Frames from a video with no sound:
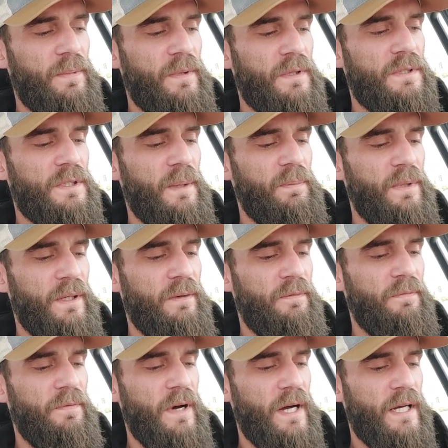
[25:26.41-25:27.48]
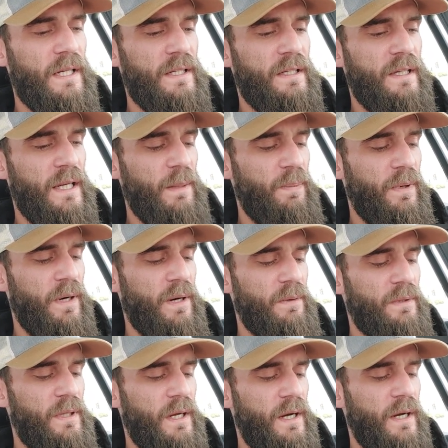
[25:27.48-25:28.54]
There's something fucking deeper
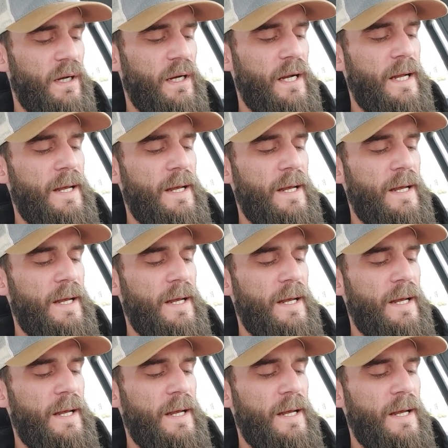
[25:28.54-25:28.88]
out there,